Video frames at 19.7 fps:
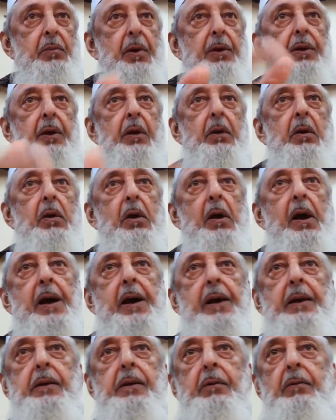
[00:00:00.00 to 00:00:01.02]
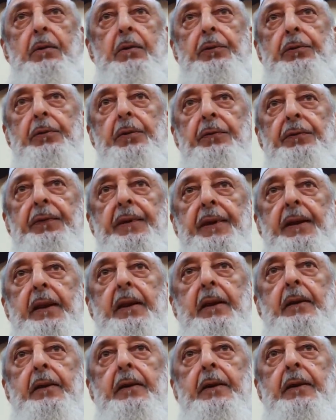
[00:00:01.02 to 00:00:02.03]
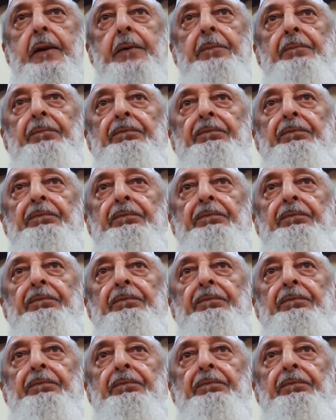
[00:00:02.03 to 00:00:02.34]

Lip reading: But the Qur'an was revealed